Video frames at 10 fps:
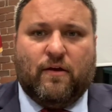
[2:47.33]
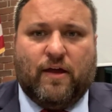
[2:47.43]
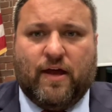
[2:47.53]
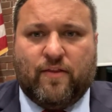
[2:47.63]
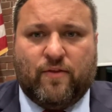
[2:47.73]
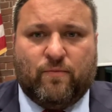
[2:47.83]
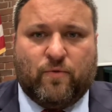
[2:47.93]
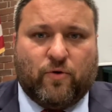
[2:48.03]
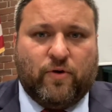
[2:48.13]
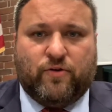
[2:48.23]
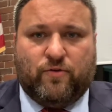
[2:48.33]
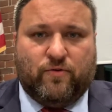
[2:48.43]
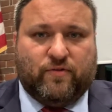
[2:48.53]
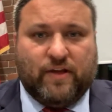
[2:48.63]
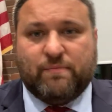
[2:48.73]
And
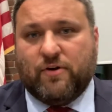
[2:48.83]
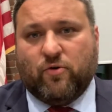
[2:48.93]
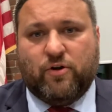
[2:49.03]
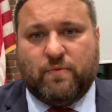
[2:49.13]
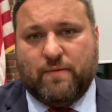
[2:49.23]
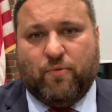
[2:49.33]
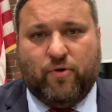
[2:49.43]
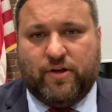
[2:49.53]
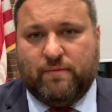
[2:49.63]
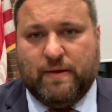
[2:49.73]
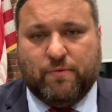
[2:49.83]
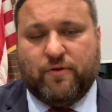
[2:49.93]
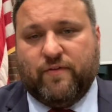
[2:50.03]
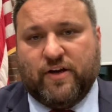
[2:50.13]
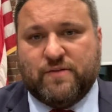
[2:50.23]
the selectmen are going to be appointing people to
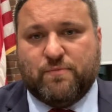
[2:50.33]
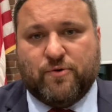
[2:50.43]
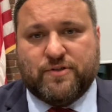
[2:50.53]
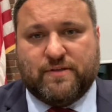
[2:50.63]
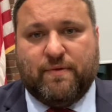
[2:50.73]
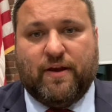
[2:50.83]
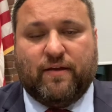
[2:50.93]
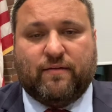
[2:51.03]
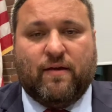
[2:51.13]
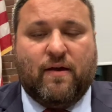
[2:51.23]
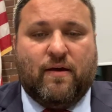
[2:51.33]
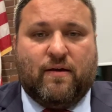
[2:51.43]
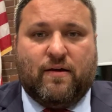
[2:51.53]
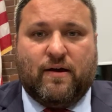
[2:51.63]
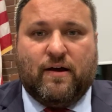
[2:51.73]
various boards and committees
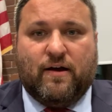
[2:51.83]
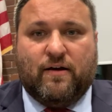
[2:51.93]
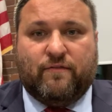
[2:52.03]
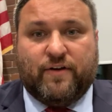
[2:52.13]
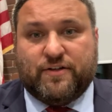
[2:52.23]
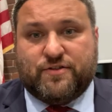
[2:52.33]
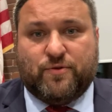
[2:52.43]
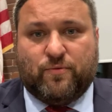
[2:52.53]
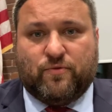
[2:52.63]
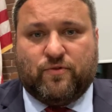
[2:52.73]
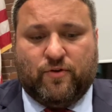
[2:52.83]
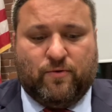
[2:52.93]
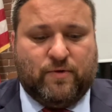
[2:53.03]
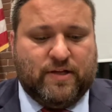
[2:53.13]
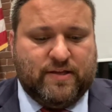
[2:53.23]
very soon.
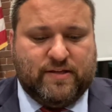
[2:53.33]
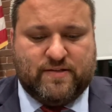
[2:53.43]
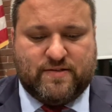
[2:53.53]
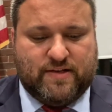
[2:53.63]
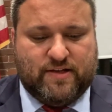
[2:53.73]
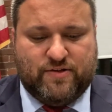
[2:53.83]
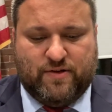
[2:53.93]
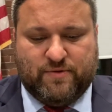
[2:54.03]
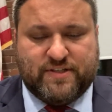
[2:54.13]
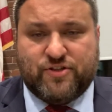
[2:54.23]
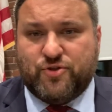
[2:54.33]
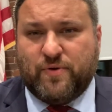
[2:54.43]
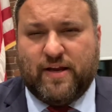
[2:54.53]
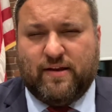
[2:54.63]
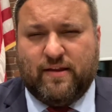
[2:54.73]
So I think it's, I want to say June
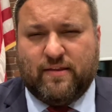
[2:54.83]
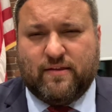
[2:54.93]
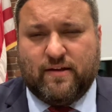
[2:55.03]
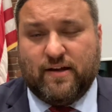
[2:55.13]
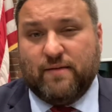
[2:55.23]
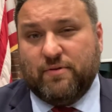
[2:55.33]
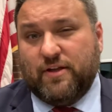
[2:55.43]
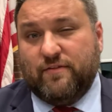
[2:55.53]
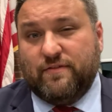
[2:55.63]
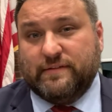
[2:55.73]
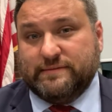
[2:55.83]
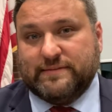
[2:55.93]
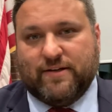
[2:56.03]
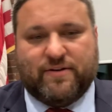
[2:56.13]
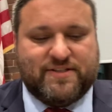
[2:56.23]
18th, I believe,
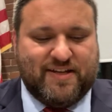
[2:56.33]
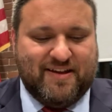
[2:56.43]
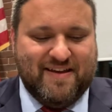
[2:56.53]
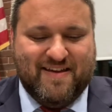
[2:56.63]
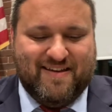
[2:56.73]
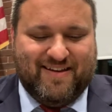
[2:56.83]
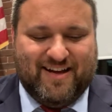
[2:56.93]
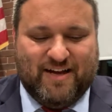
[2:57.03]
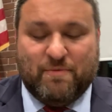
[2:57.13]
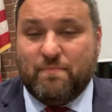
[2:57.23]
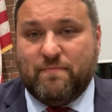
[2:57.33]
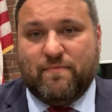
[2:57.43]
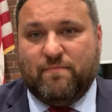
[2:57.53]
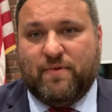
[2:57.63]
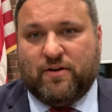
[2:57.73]
but
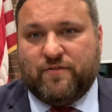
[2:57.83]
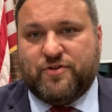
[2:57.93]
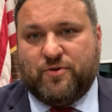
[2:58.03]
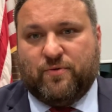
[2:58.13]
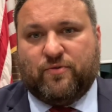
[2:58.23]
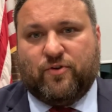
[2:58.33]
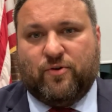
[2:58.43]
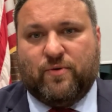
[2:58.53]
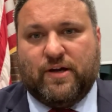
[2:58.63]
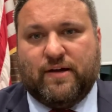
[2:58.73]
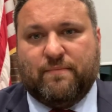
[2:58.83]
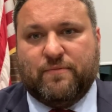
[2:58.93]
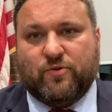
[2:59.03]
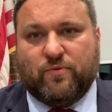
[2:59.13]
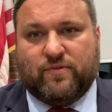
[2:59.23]
middle of June. So
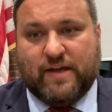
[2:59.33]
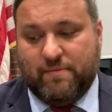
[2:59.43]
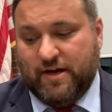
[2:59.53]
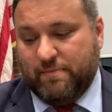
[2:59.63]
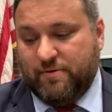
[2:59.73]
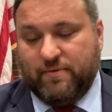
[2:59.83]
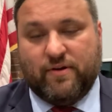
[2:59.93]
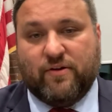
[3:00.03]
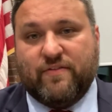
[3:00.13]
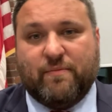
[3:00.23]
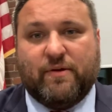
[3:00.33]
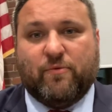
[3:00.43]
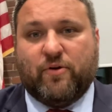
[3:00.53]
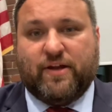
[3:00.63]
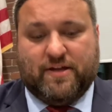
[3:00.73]
it's coming up. We don't have that many
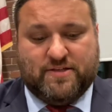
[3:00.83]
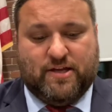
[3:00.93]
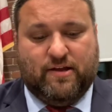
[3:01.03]
more days.